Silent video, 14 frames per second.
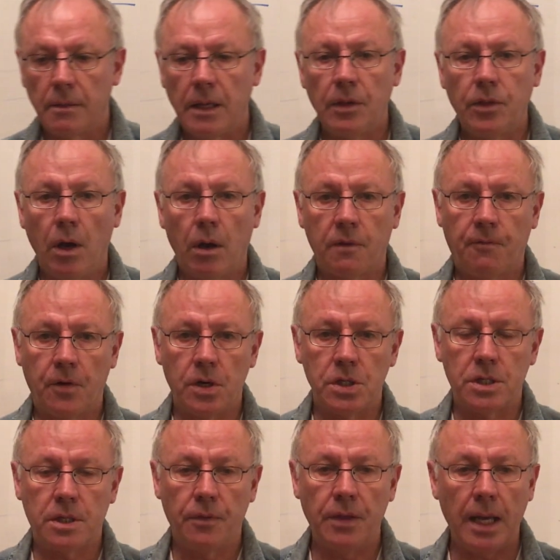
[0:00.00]
they thought
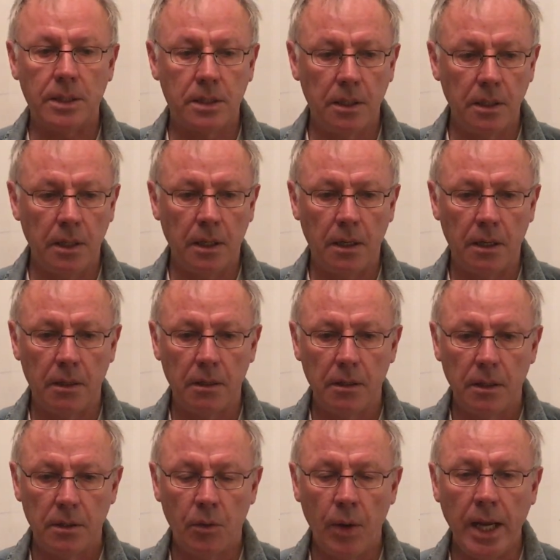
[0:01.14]
first that uh,
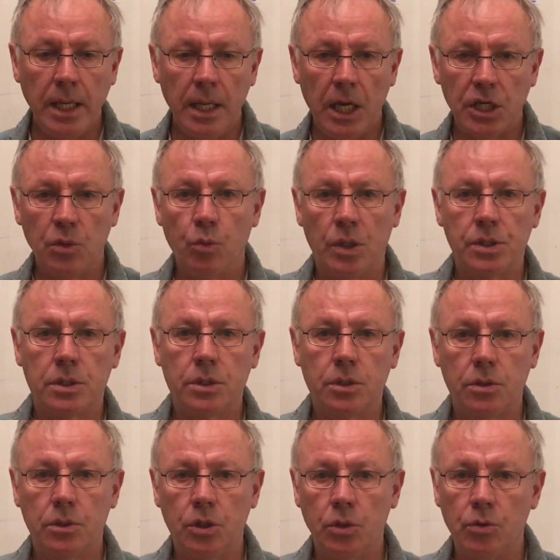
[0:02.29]
the radiation was
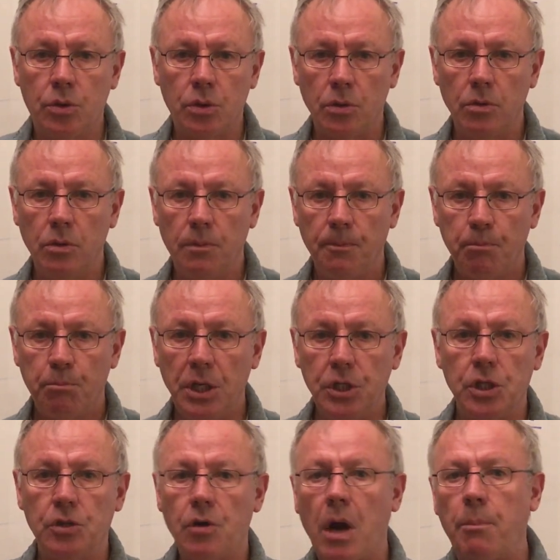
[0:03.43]
due to
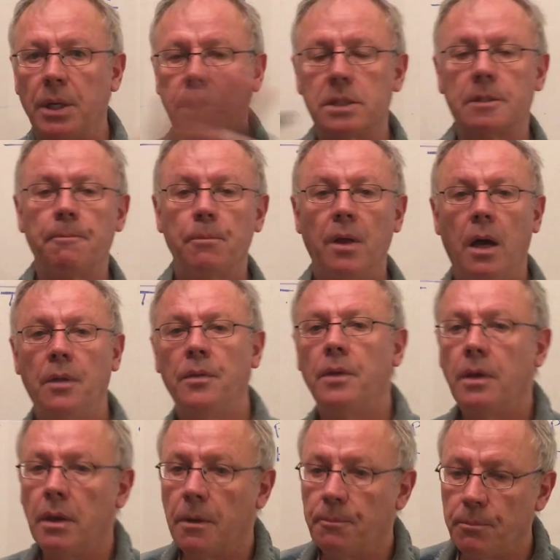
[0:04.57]
pigeon droppings on
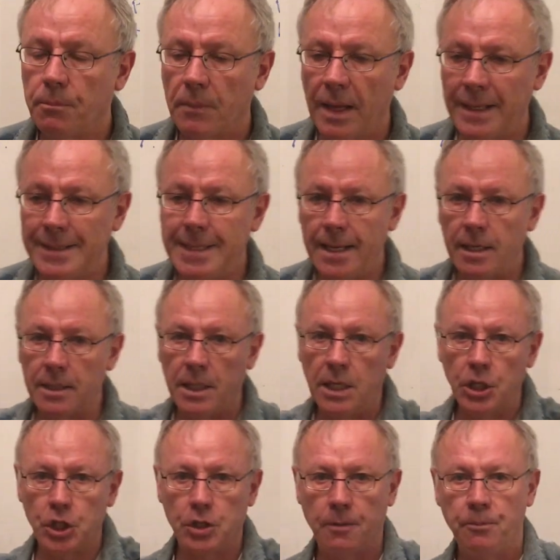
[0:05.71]
the antenna
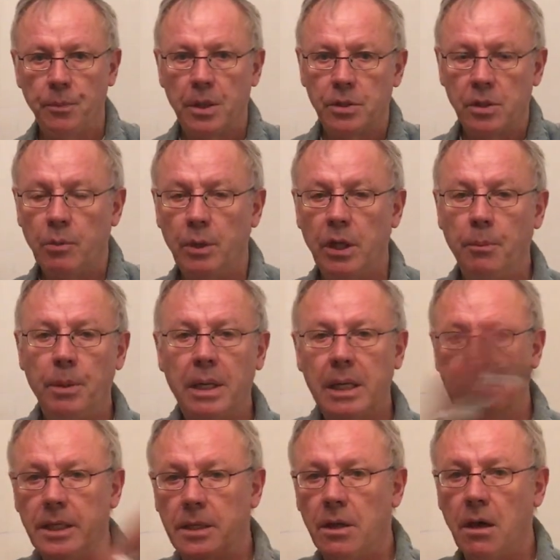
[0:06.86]
dish. So they went up and
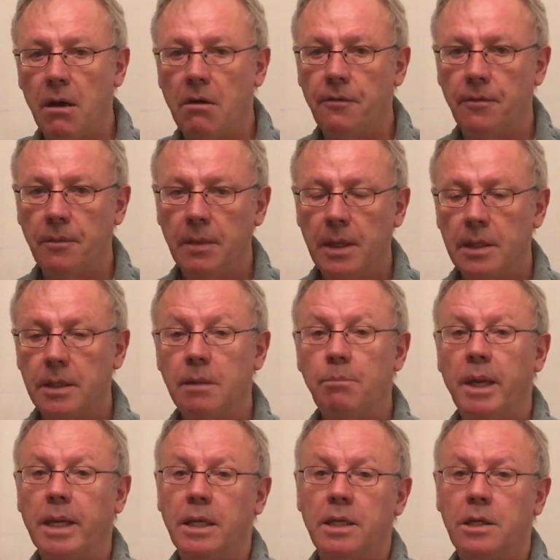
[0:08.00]
cleaned it off. Didn't
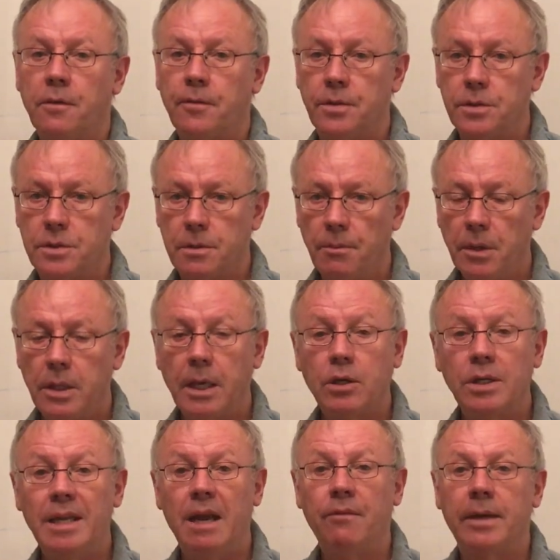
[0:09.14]
make any difference. They
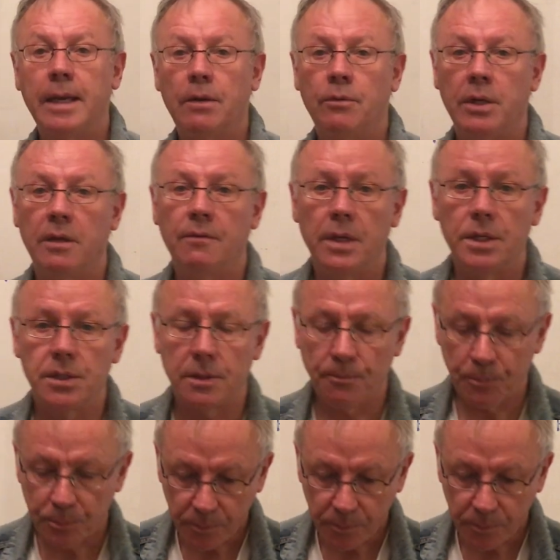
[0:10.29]
could never get rid of this.